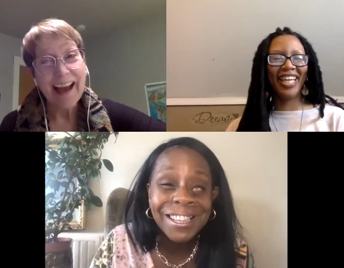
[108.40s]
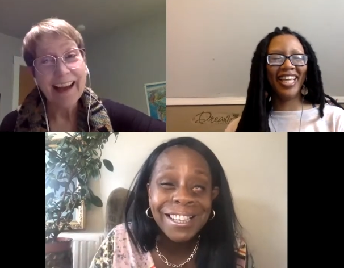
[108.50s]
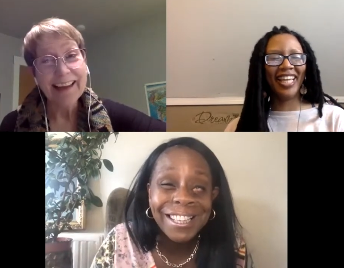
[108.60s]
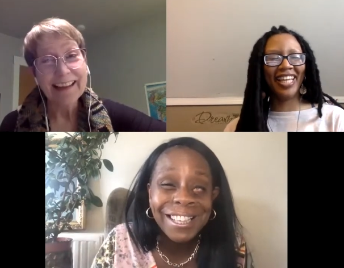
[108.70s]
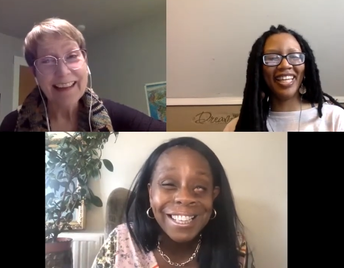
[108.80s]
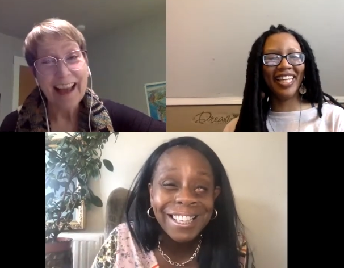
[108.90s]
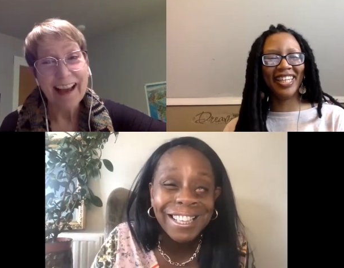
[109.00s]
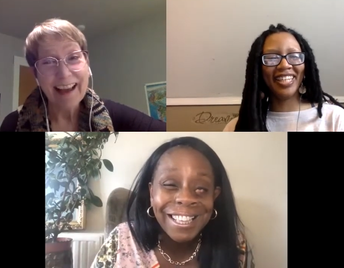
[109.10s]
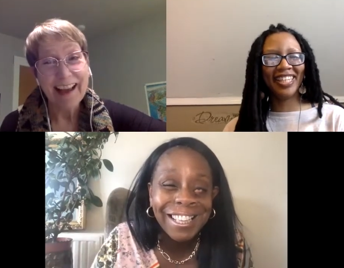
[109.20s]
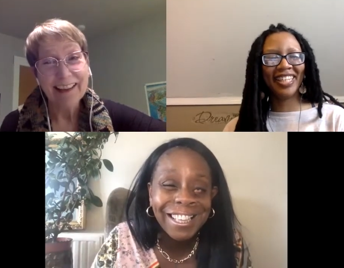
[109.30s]
Speaker 1: yeah,
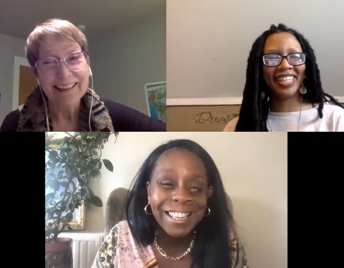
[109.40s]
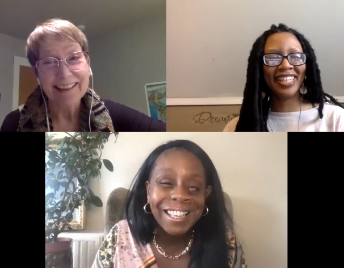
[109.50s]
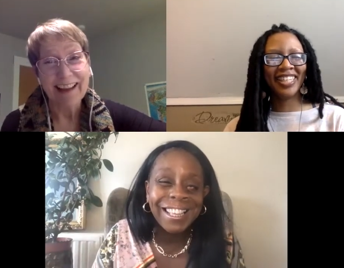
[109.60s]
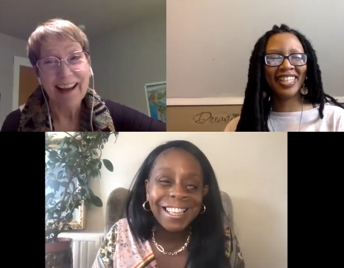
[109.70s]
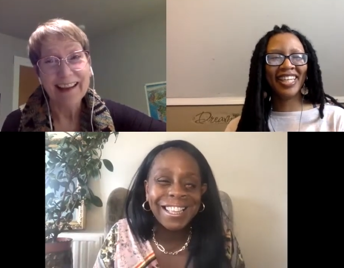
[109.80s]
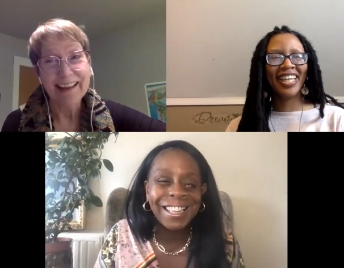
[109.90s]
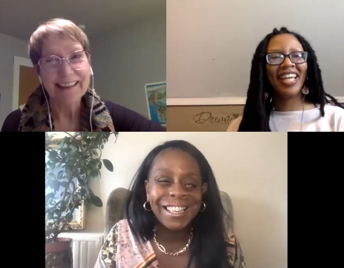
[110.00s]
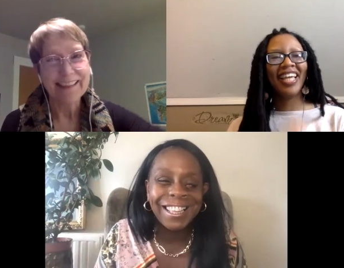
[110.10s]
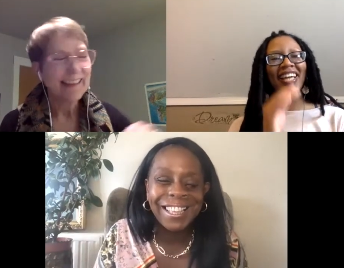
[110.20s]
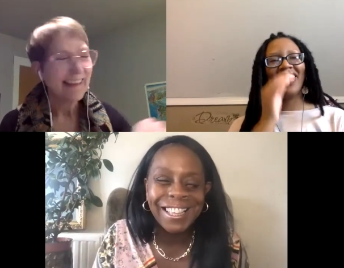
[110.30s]

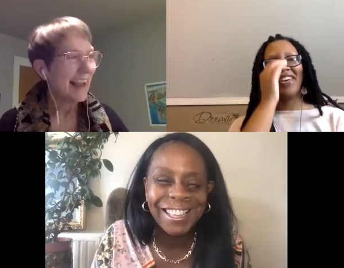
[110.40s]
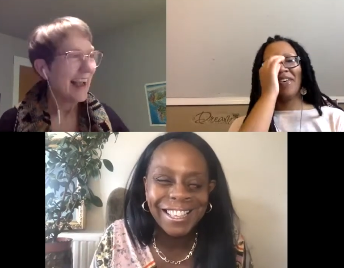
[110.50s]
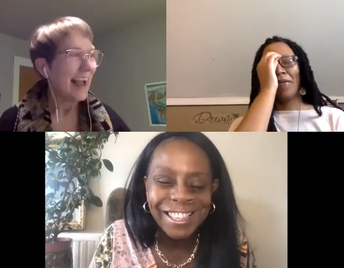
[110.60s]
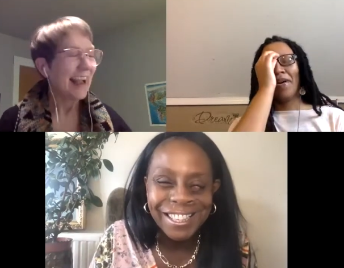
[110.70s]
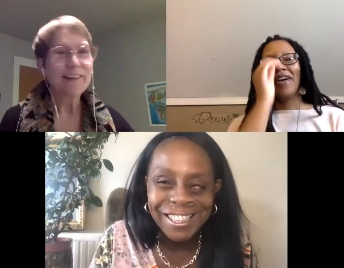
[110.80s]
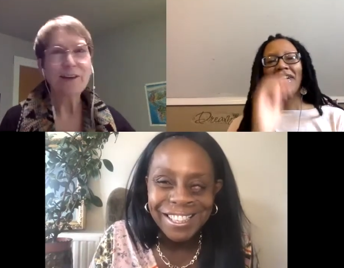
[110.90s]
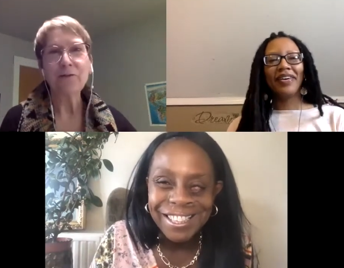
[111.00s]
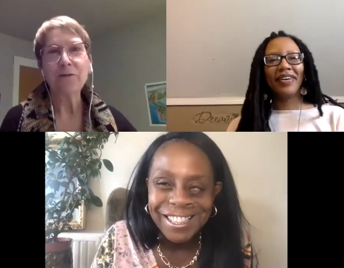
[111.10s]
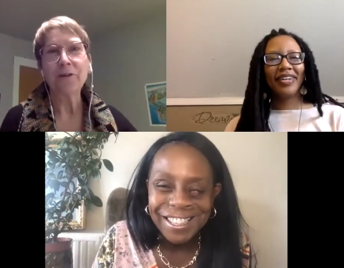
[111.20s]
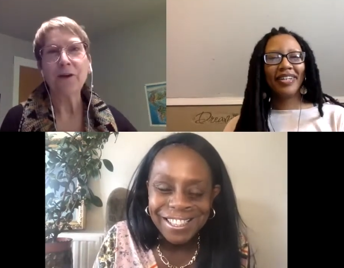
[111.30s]
how exciting! and so
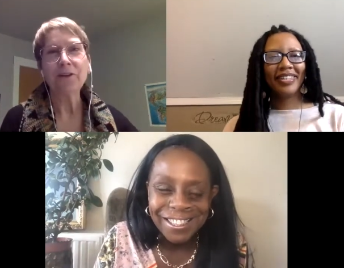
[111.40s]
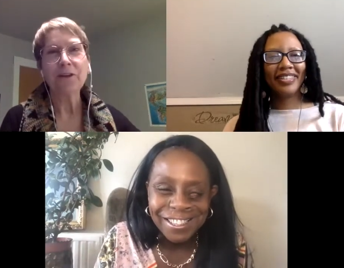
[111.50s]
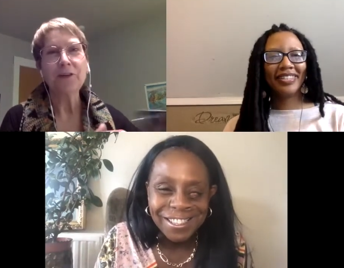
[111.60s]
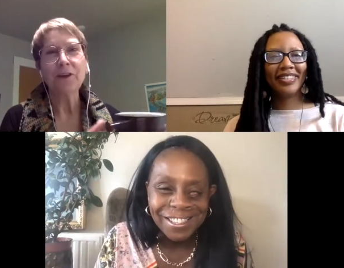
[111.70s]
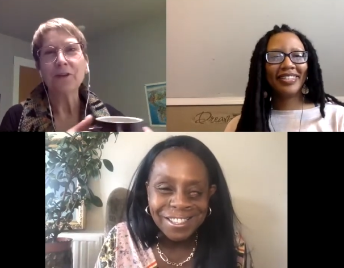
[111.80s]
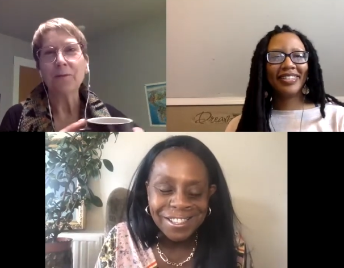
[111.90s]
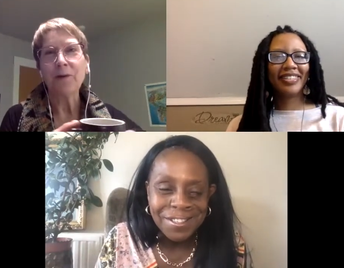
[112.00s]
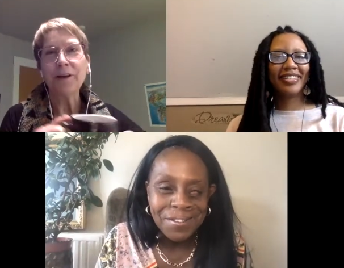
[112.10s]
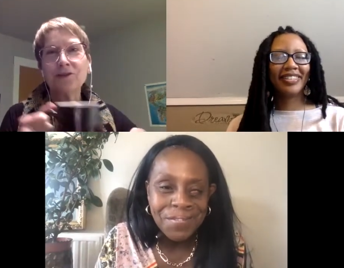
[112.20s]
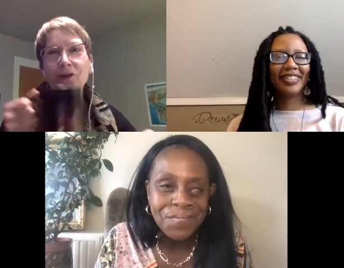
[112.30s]
for those of you that
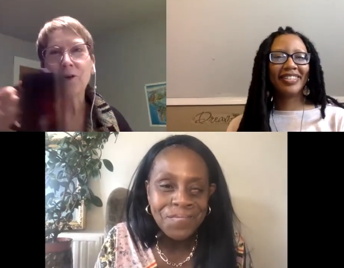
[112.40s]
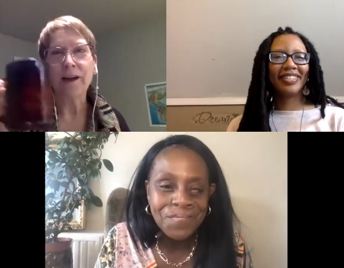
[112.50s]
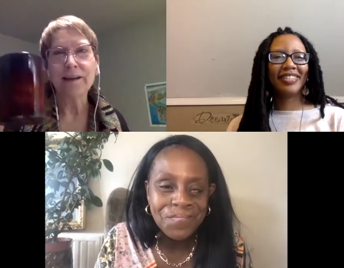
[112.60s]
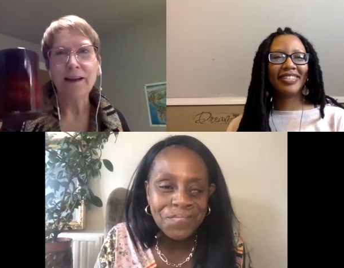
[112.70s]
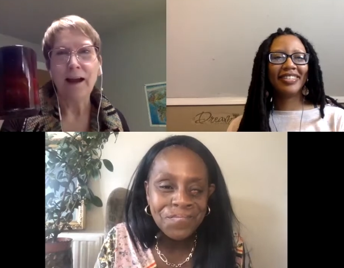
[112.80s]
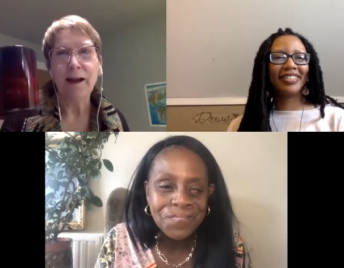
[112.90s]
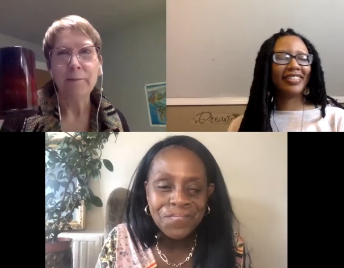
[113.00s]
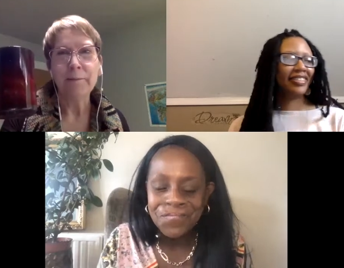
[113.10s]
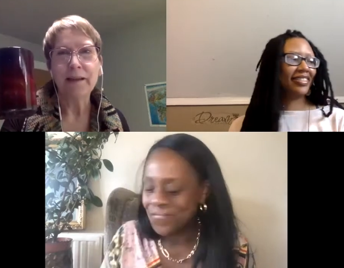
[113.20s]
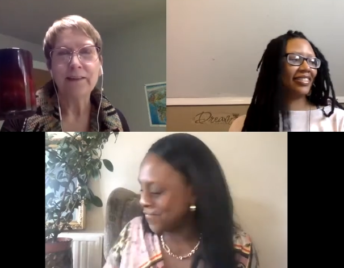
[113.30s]
want to join,
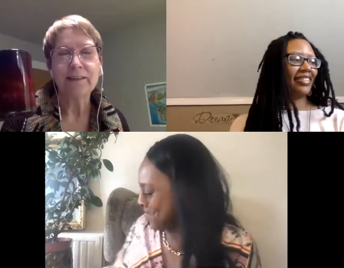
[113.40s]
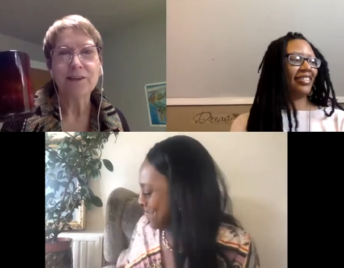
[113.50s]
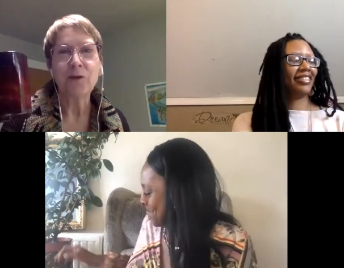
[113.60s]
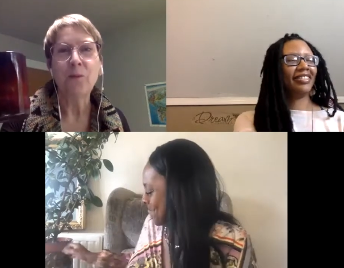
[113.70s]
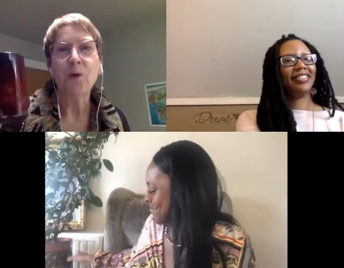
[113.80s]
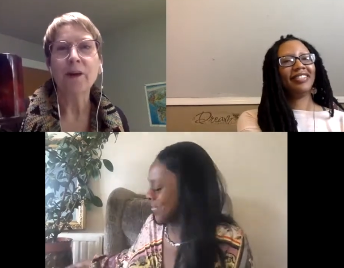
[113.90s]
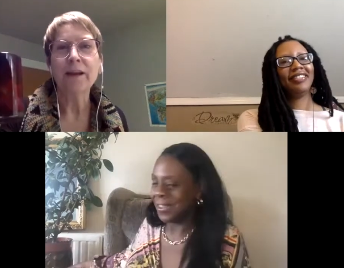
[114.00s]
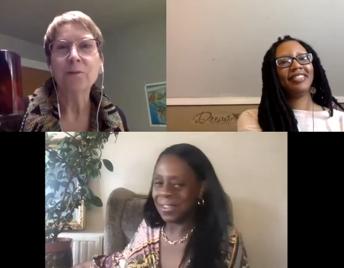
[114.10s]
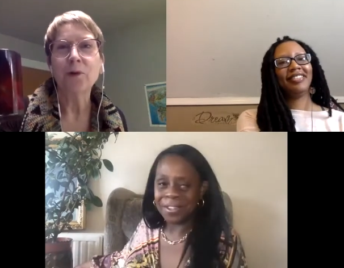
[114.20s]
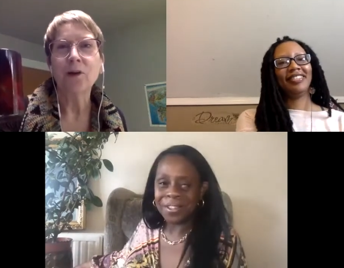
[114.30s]
um, it's still
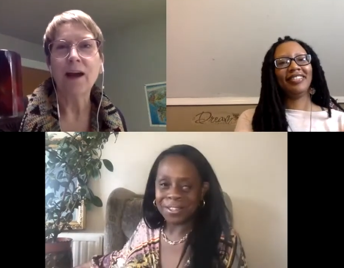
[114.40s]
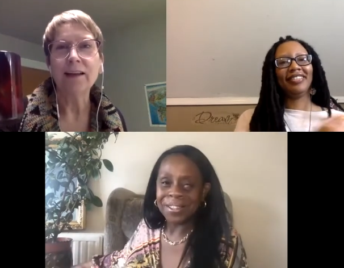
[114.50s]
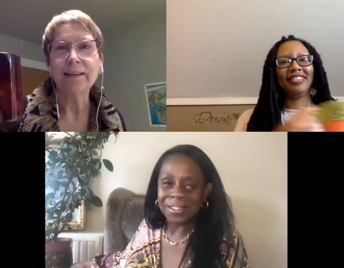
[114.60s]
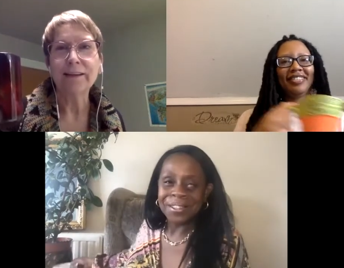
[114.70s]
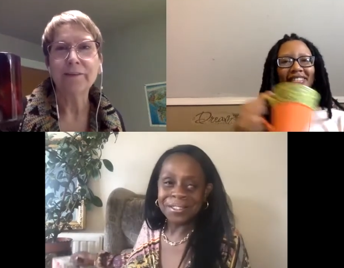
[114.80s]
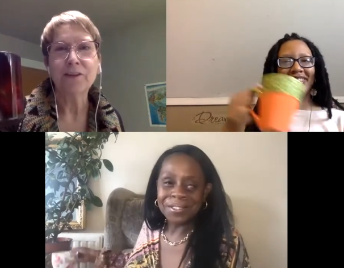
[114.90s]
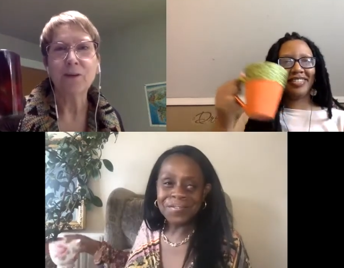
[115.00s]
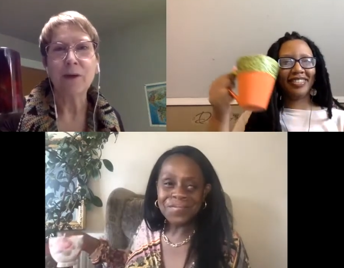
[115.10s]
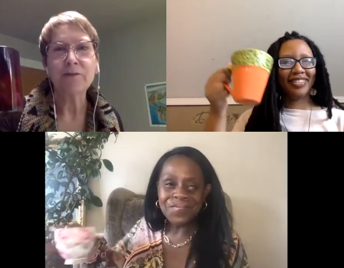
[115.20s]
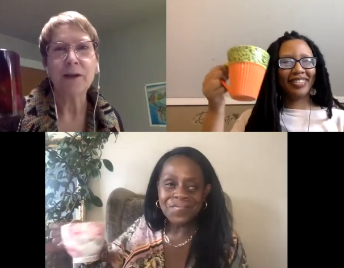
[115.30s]
morning where I live,
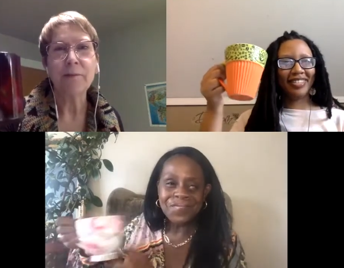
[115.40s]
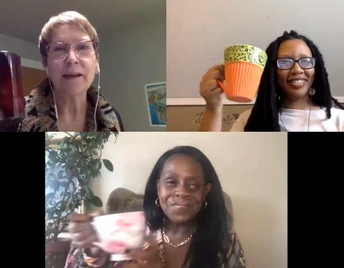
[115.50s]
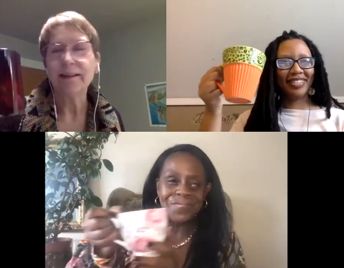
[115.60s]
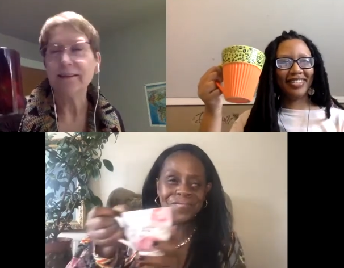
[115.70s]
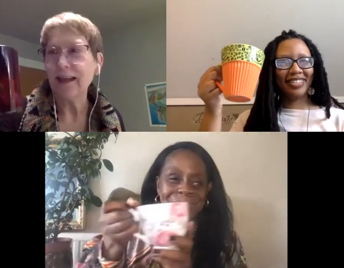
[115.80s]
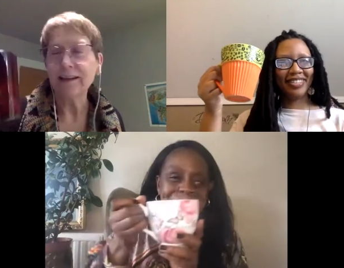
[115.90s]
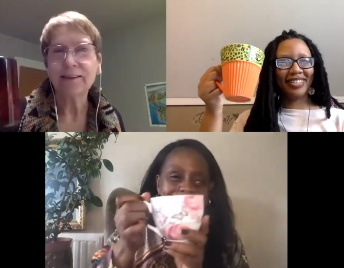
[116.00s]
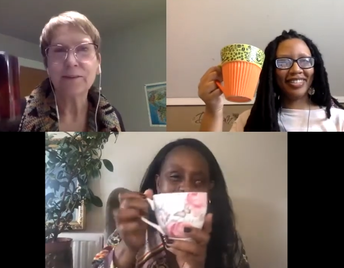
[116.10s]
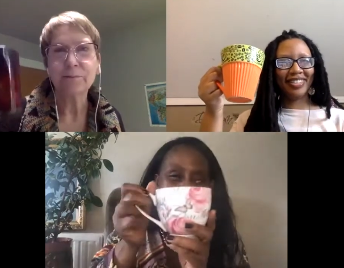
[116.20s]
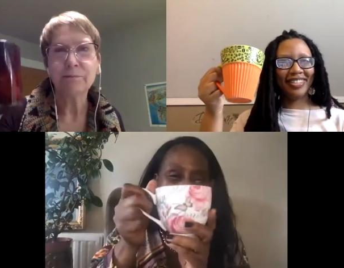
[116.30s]
so I've got my
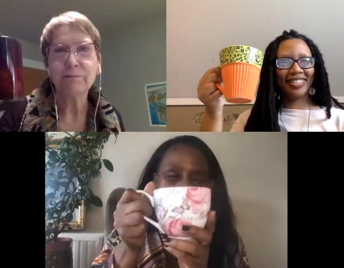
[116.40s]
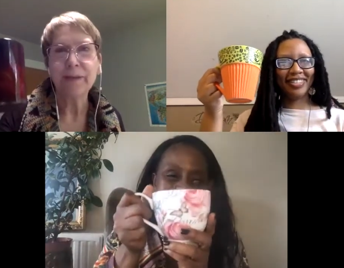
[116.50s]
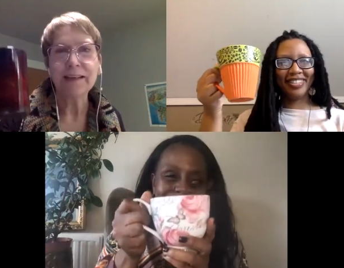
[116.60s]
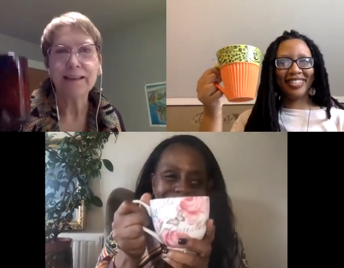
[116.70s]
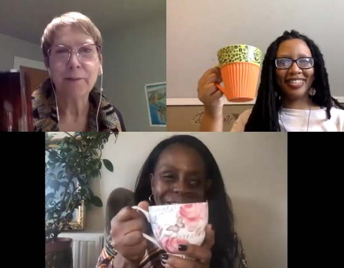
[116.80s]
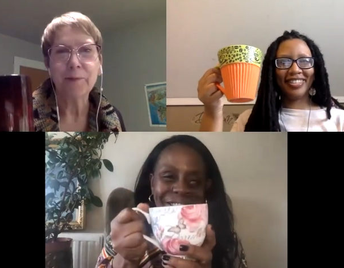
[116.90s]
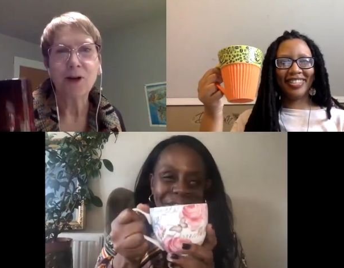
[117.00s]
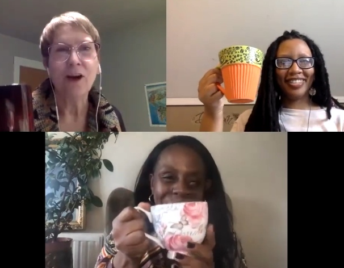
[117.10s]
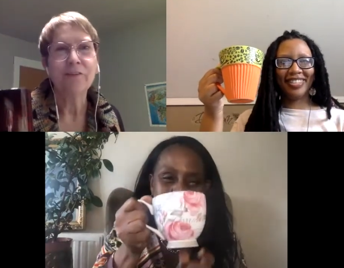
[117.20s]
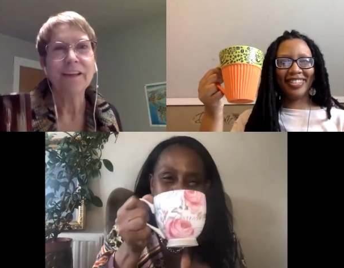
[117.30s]
nice big cup of
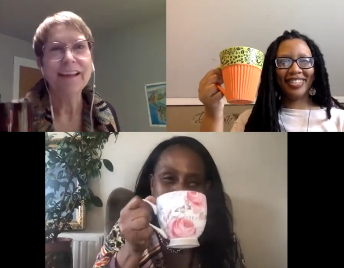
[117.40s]
coffee.